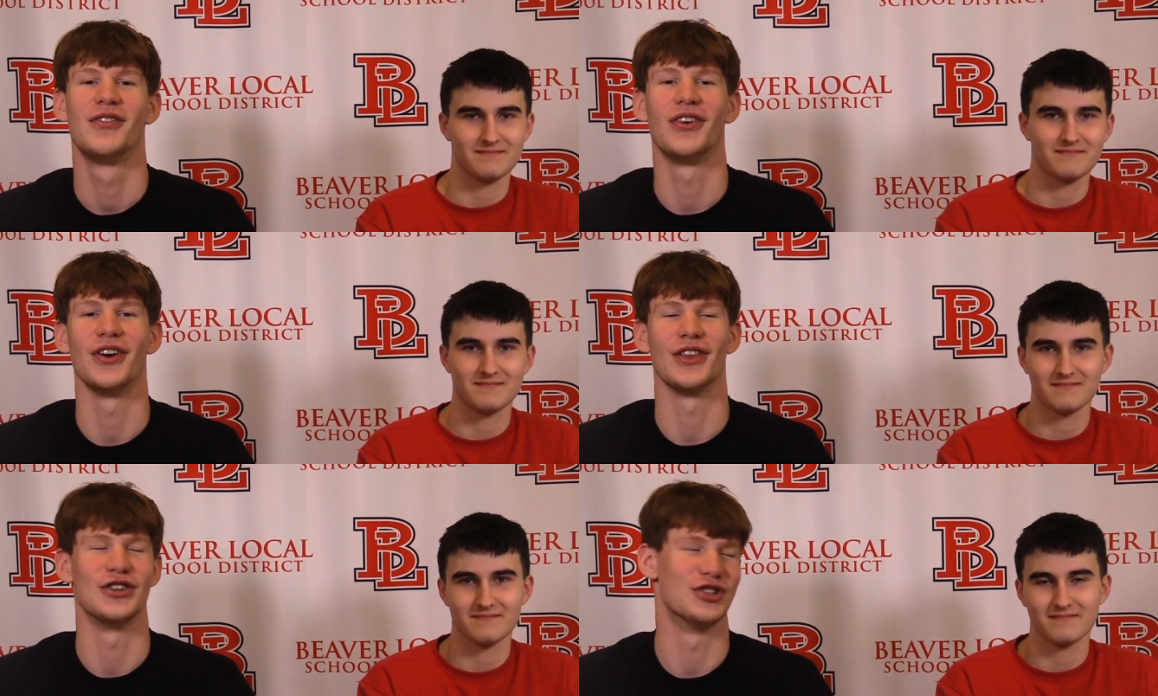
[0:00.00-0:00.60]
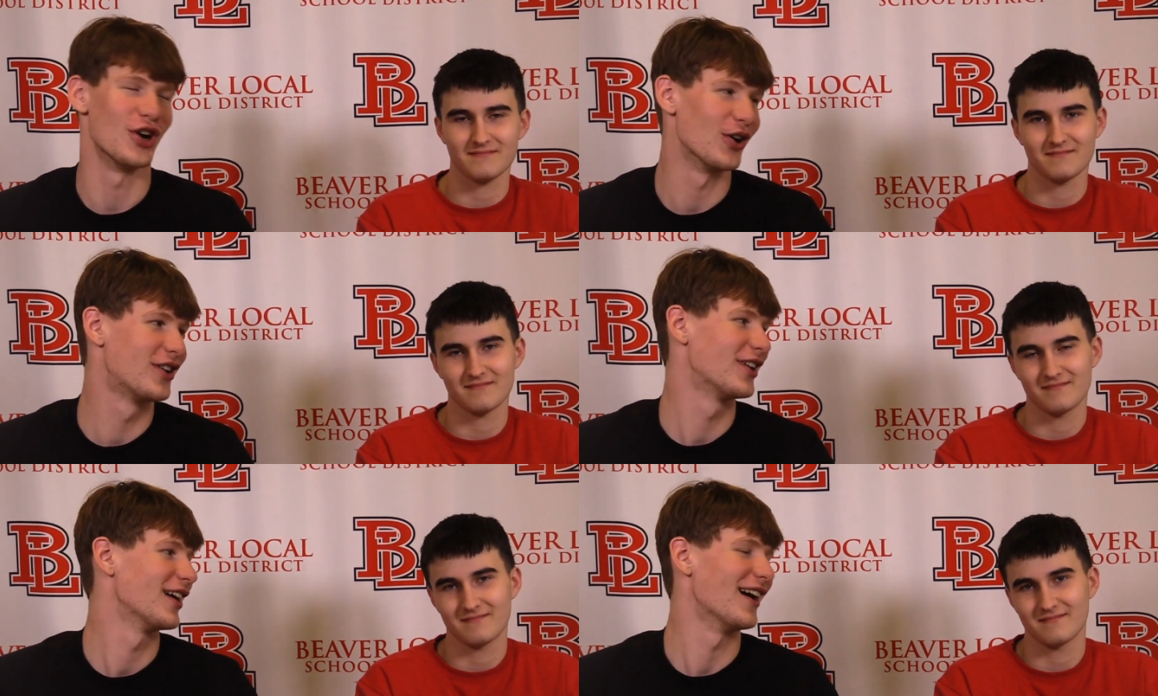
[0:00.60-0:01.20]
Speaker 1: for the
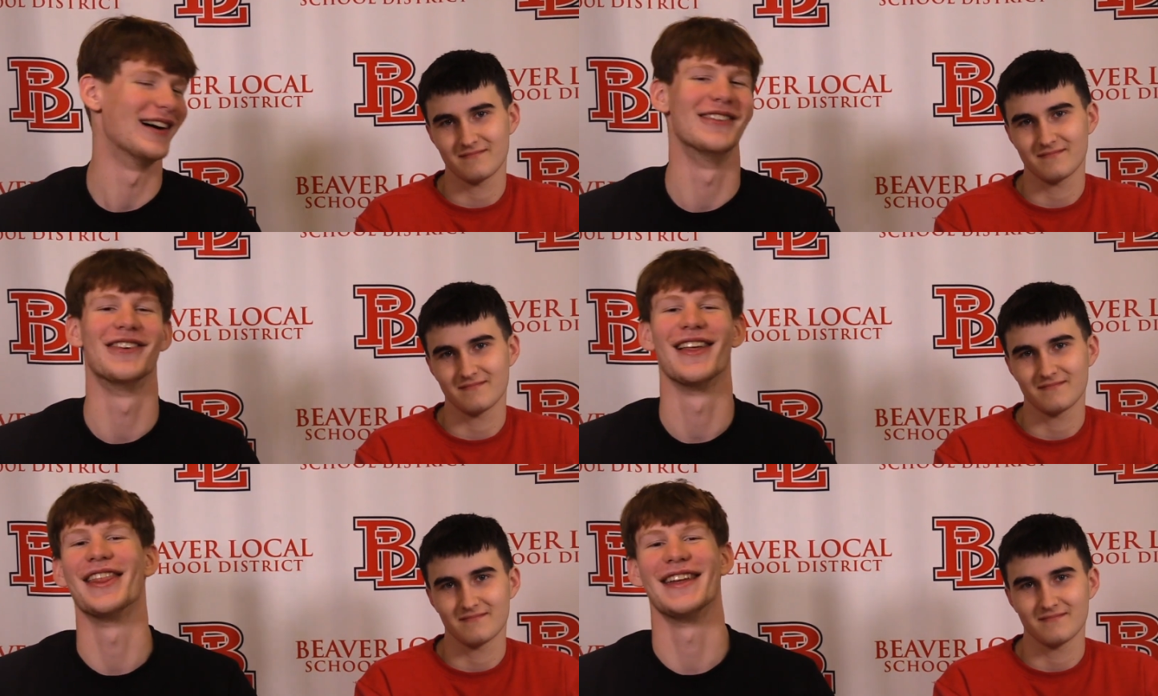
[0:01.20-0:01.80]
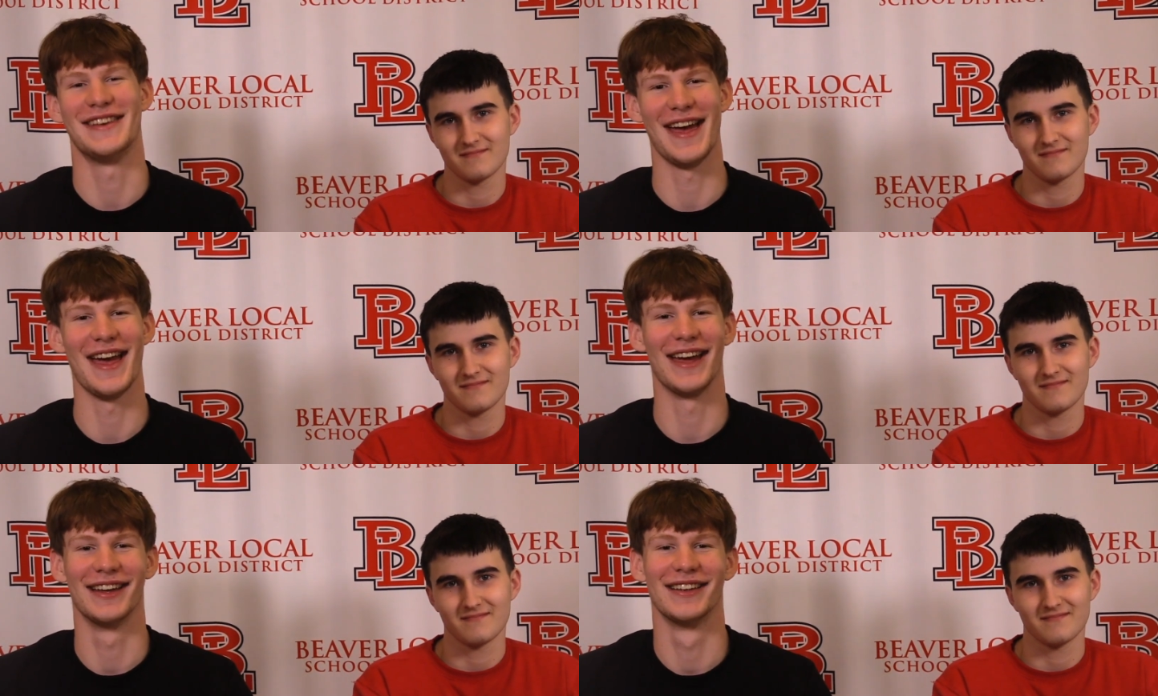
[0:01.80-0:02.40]
joke of the
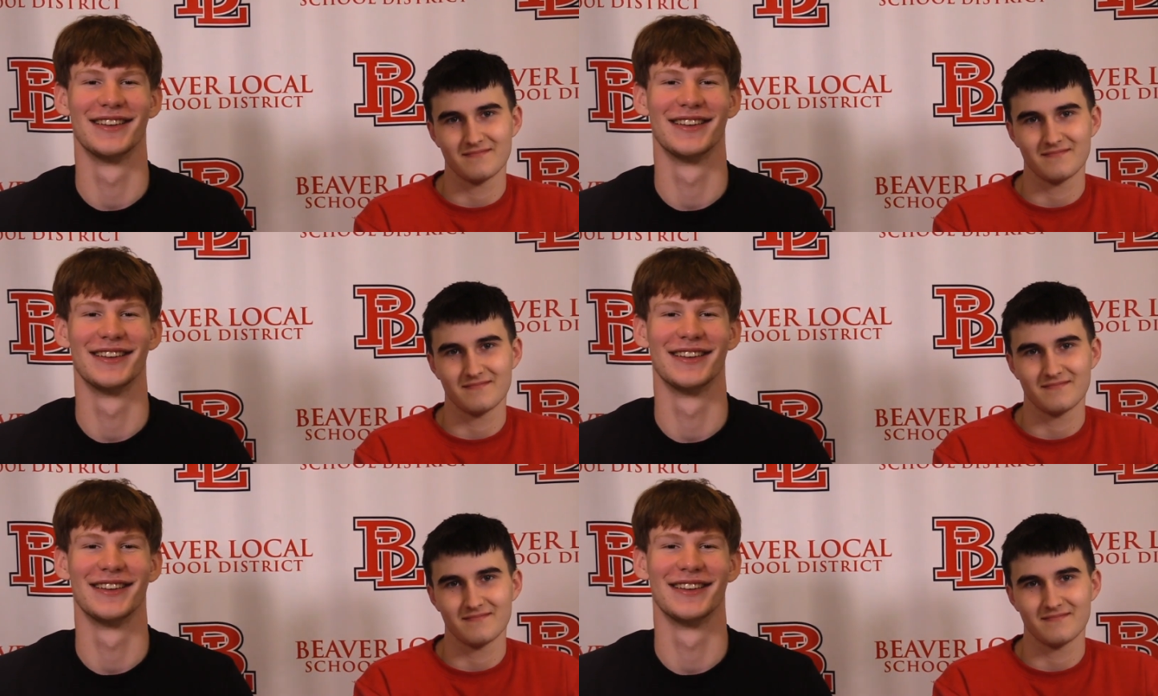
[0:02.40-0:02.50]
day.